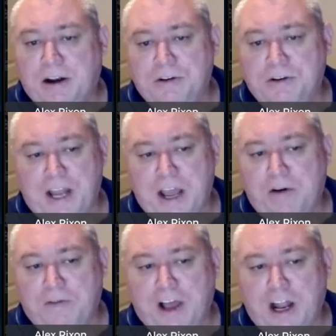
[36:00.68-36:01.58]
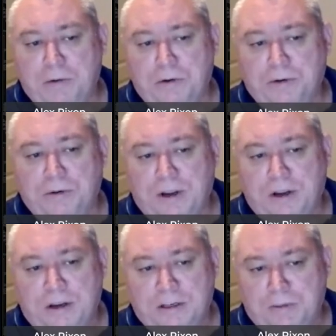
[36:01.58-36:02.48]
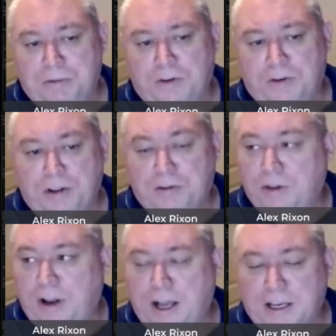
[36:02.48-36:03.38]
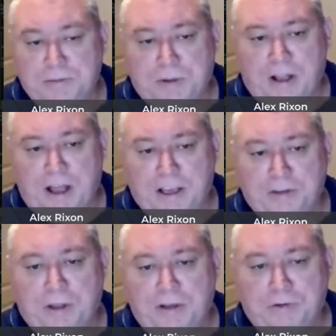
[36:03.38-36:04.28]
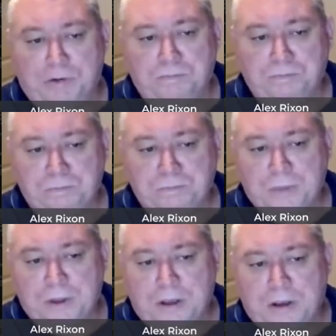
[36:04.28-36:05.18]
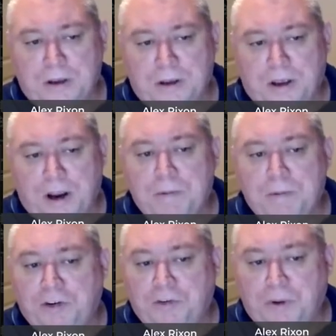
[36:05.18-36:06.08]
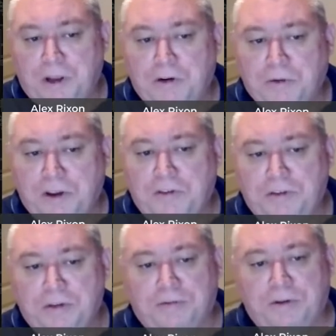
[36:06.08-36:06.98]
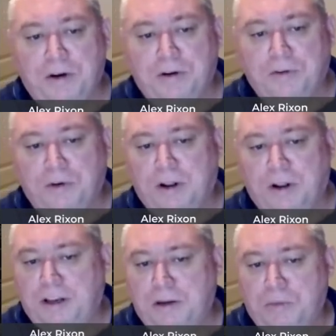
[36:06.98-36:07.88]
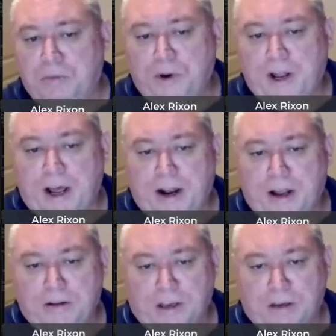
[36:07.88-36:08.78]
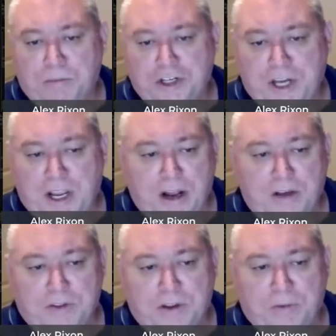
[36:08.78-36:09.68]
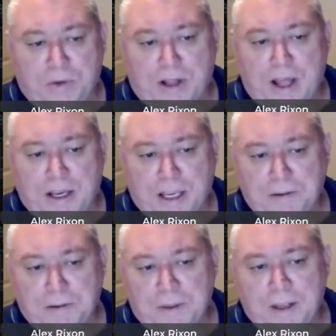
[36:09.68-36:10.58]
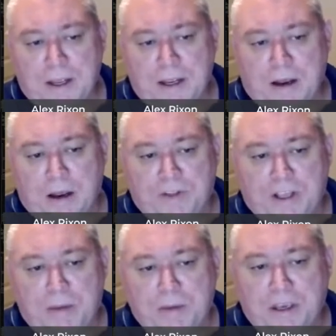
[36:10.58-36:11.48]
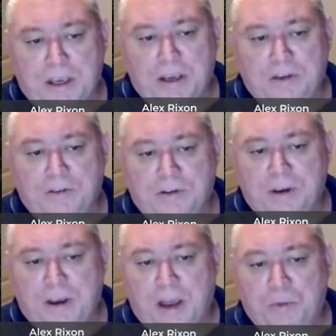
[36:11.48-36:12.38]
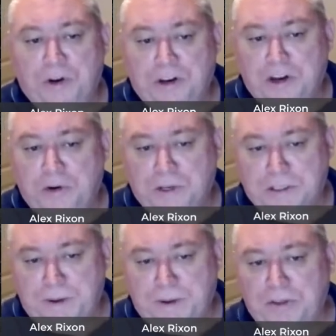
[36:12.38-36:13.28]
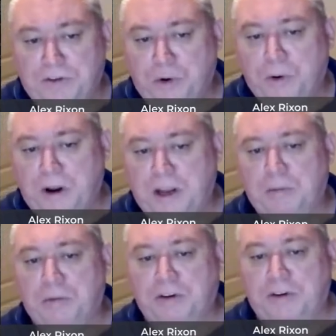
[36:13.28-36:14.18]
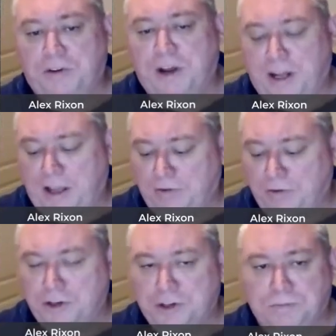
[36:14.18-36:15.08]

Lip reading: is now available to be provided through the LARKI's platform. Aerometrics will increase the focus on collecting more data that can be shared with LARKI over the coming years, and will continue to expand this already impressive data coverage.